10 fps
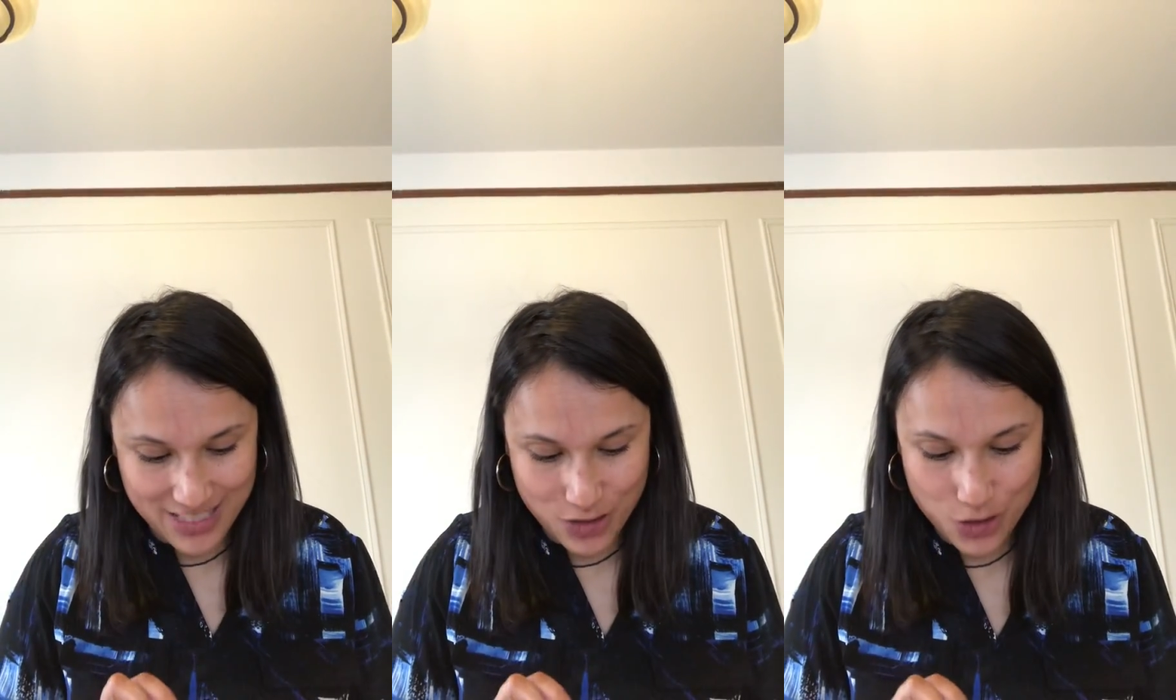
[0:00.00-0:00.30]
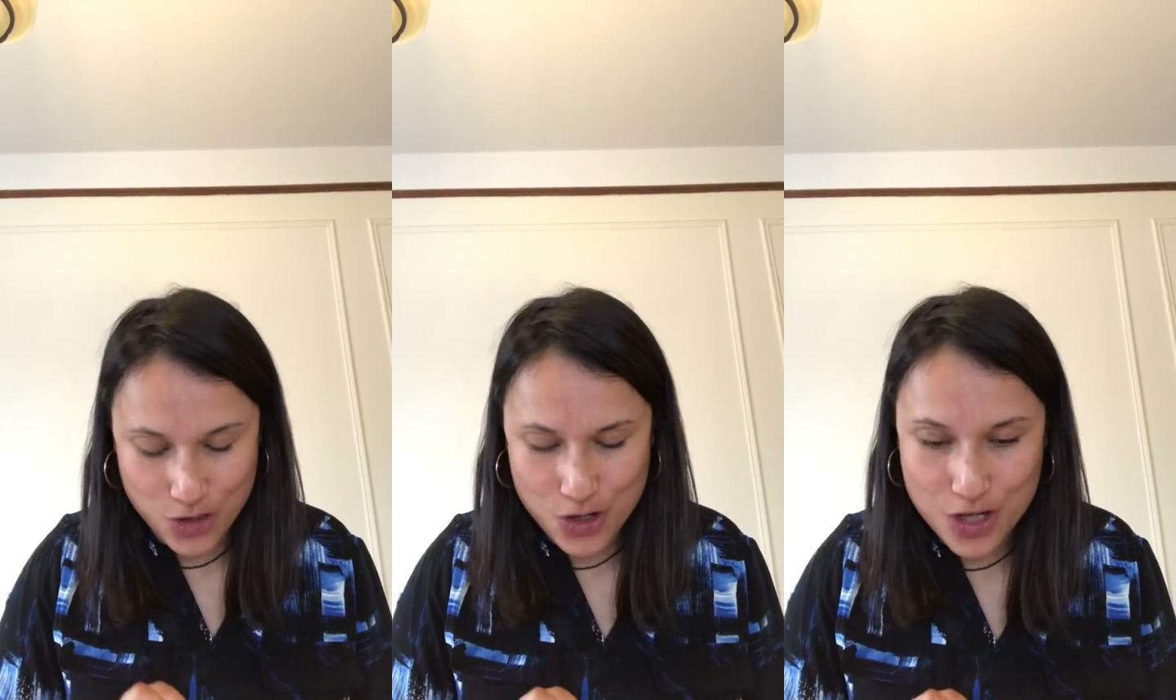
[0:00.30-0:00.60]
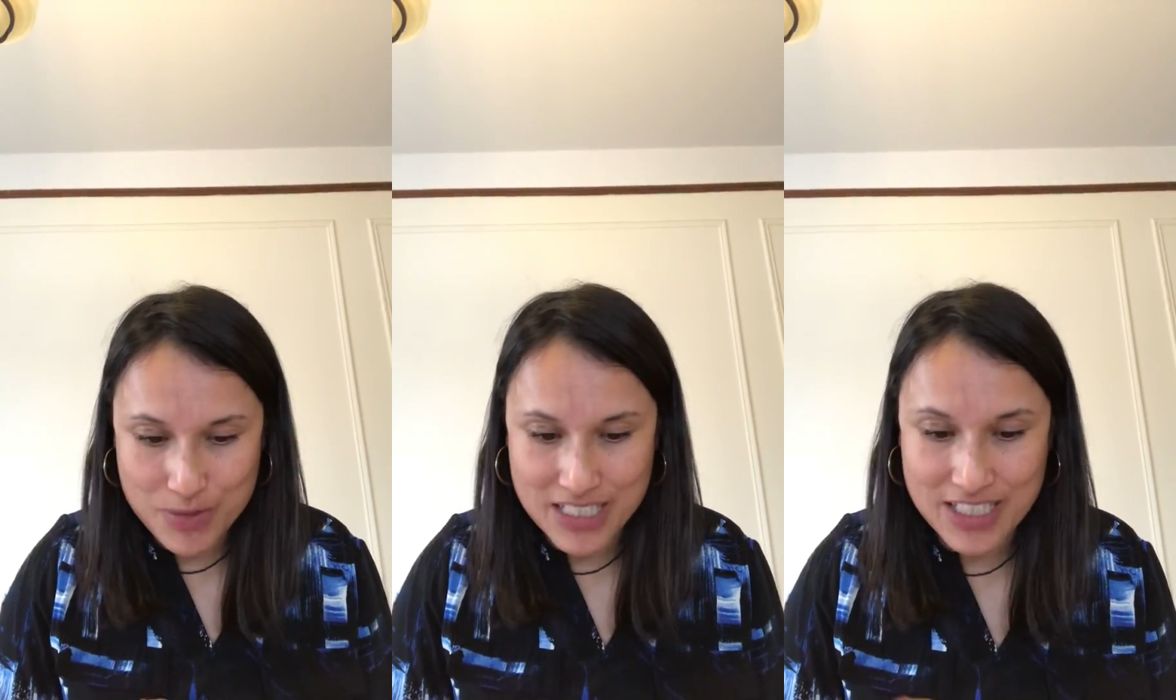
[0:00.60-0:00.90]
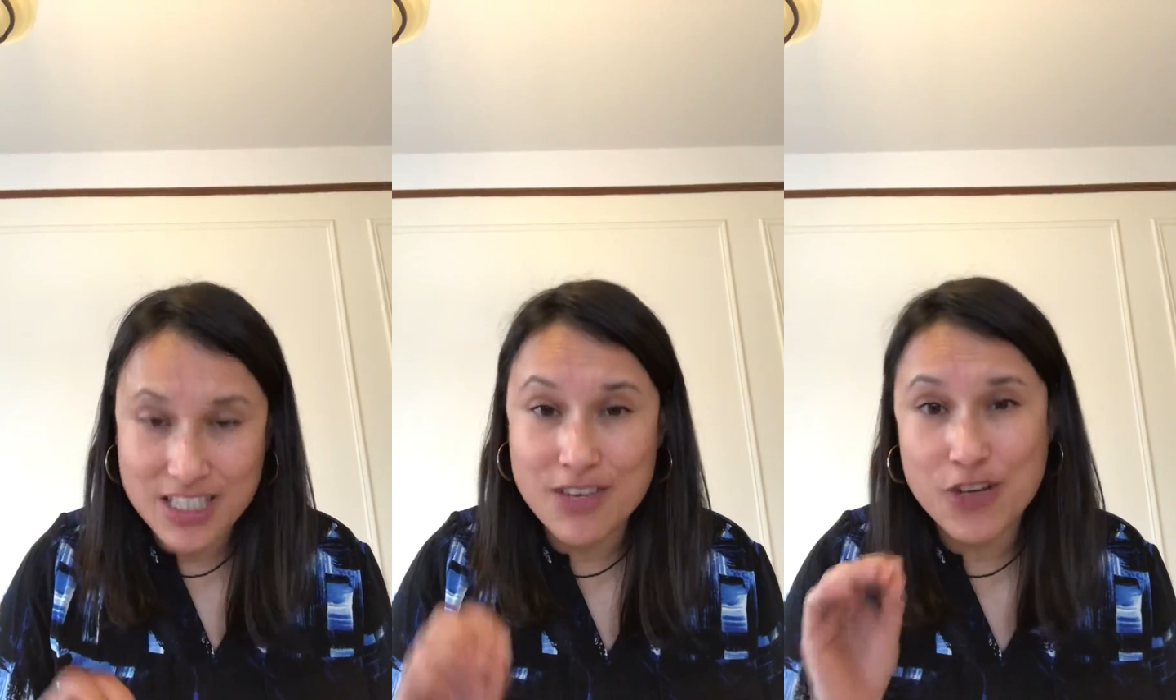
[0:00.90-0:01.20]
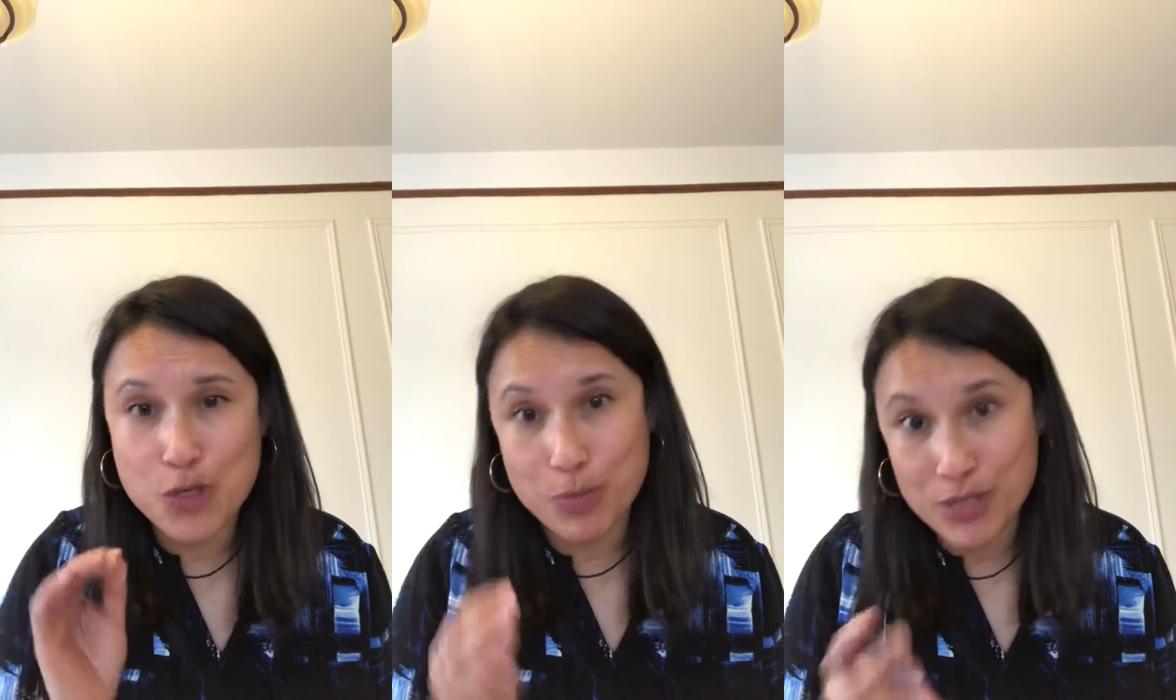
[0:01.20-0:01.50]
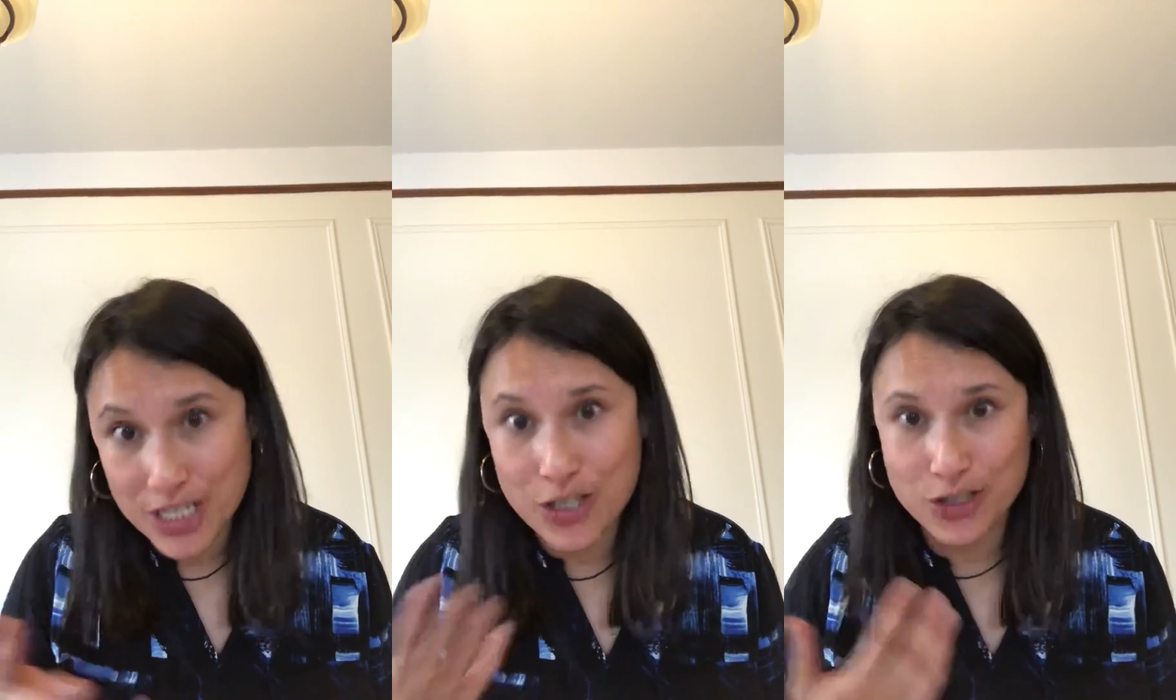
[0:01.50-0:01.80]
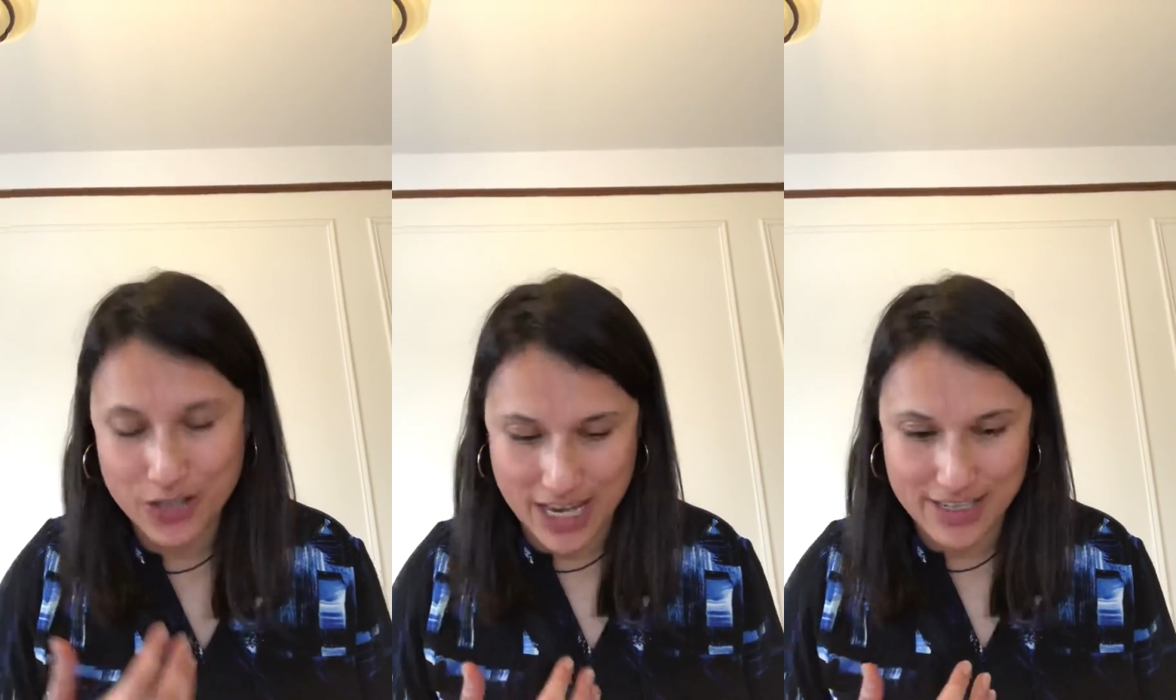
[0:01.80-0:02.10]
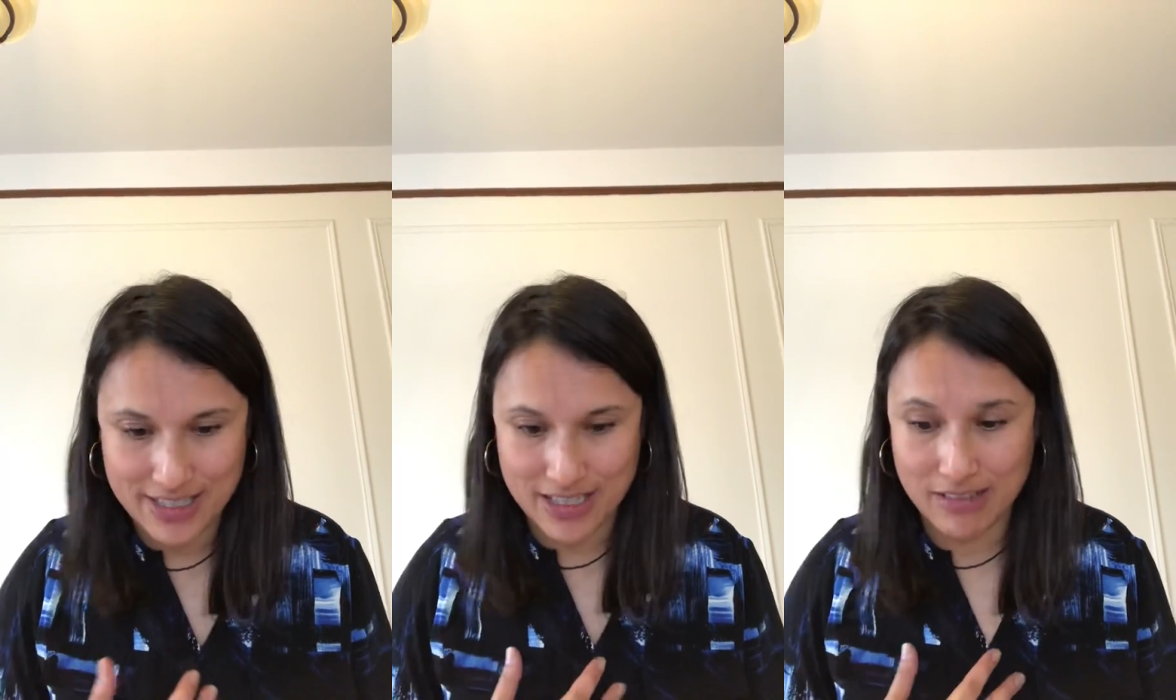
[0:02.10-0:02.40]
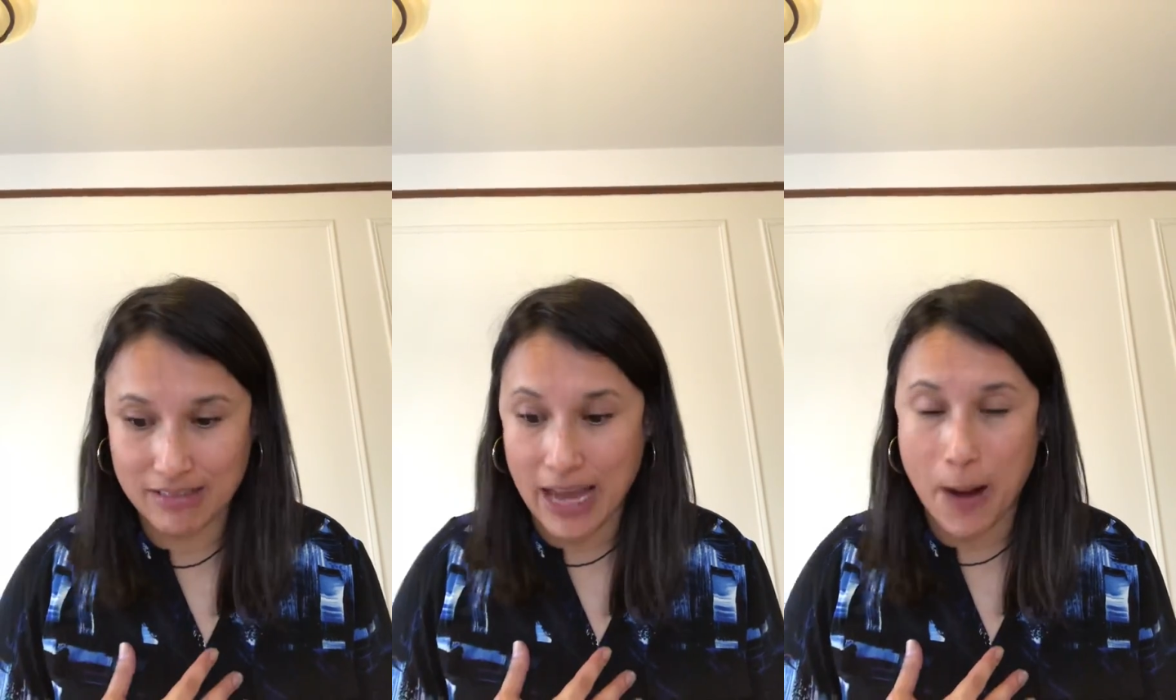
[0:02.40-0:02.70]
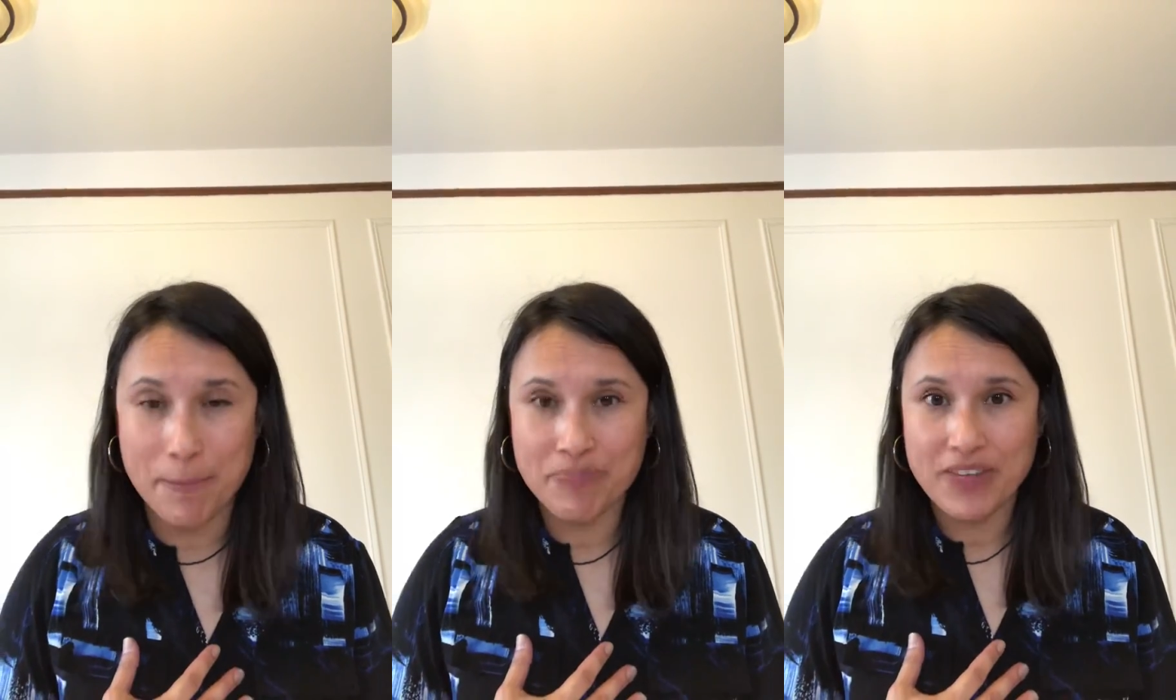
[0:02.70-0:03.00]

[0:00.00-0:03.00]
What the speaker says: as the circumstances of each particular case can allow.